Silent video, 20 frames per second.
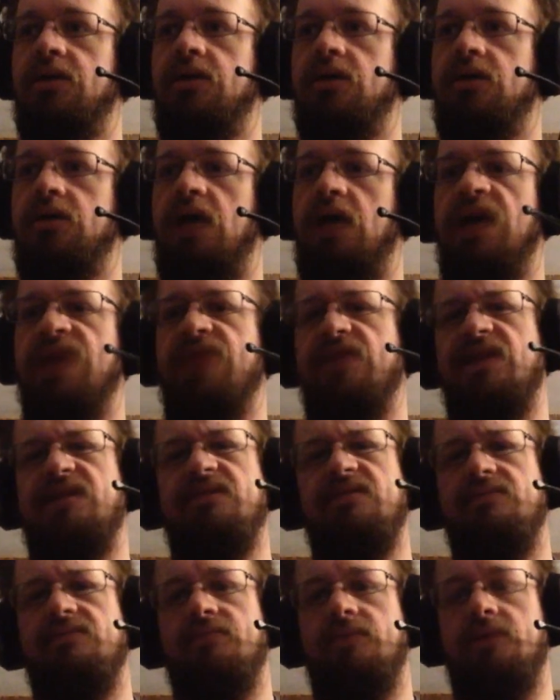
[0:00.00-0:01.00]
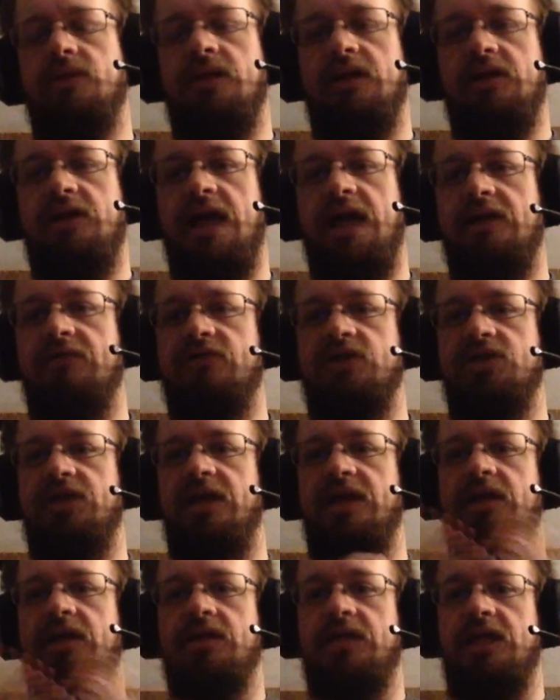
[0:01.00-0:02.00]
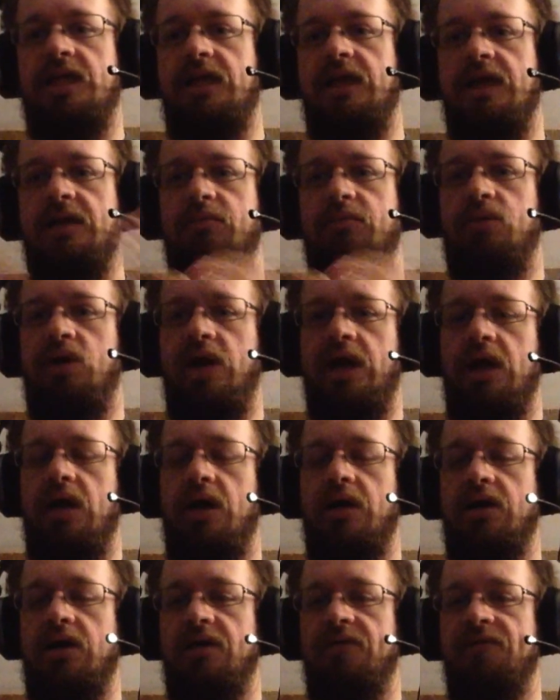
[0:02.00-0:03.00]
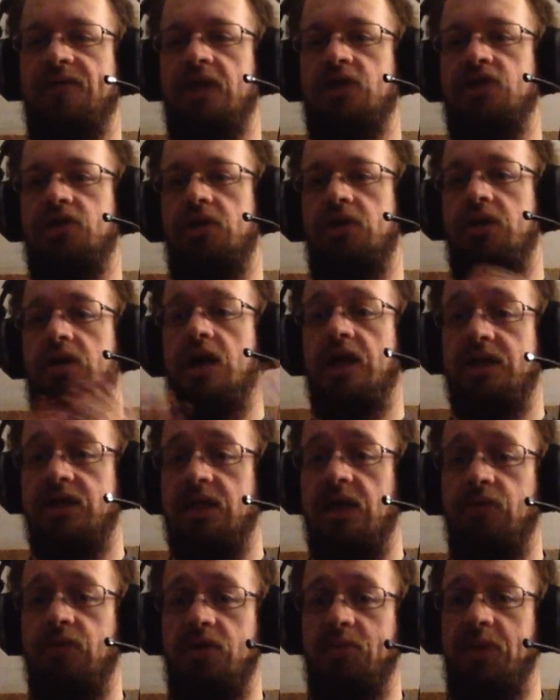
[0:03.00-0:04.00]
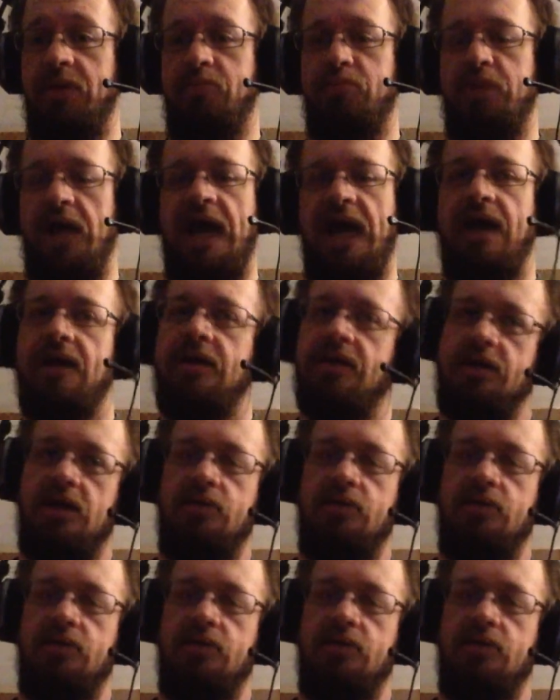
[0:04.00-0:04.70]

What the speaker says: kind of a kind of just like a Deet and Bray on an adventure. Not that that would have been bad.